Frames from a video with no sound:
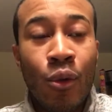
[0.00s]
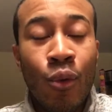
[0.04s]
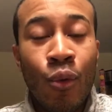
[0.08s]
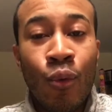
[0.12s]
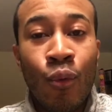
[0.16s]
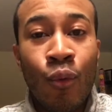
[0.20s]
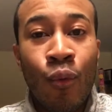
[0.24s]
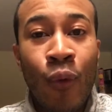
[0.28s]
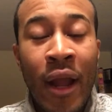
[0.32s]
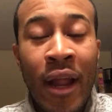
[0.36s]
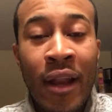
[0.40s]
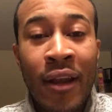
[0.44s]

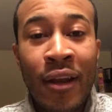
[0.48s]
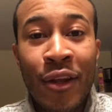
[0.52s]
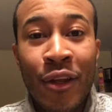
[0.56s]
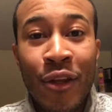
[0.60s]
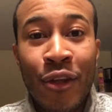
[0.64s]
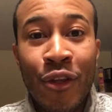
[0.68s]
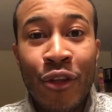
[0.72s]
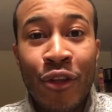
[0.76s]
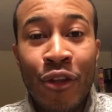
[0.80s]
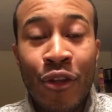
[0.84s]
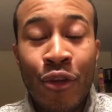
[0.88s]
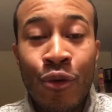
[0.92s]
when
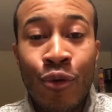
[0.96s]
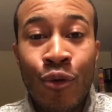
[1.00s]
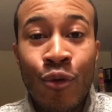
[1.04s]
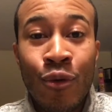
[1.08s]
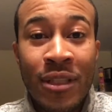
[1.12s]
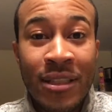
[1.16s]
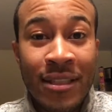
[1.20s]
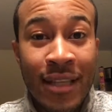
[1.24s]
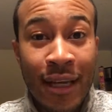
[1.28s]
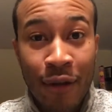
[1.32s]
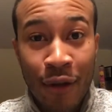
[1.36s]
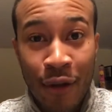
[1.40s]
you
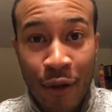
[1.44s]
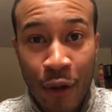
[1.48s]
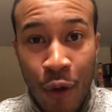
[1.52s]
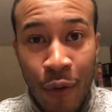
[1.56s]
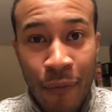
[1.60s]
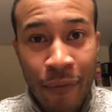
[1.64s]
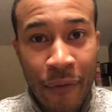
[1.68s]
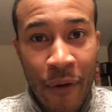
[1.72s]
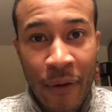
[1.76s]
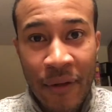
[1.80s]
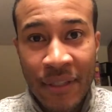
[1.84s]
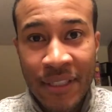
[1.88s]
set a goal
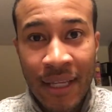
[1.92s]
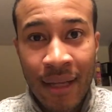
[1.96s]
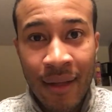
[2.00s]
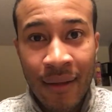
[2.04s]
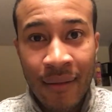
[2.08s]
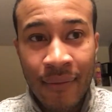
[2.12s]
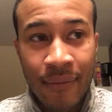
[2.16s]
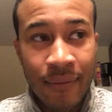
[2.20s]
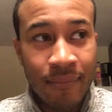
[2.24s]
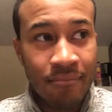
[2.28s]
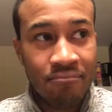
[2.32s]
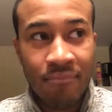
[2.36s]
for
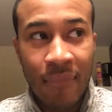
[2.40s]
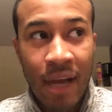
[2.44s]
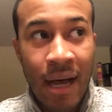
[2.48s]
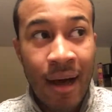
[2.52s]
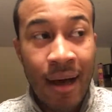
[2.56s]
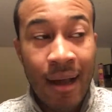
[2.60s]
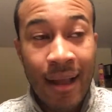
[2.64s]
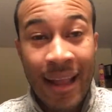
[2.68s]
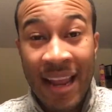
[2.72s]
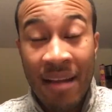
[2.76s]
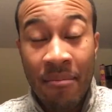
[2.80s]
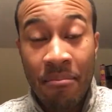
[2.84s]
yourself
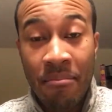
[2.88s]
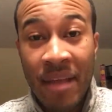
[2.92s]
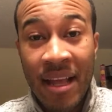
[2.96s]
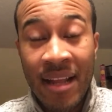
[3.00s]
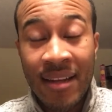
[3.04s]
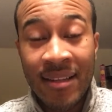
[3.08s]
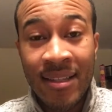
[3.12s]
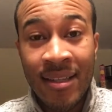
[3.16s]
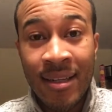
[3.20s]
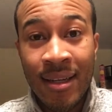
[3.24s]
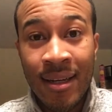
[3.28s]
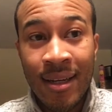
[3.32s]
in
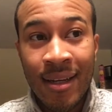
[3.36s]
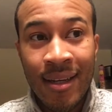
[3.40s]
Mint,